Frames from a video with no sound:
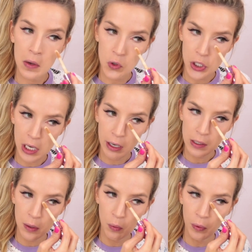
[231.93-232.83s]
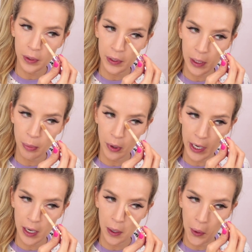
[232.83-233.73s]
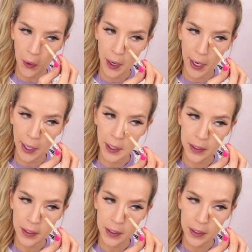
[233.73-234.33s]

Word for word: she has a really bright under eye.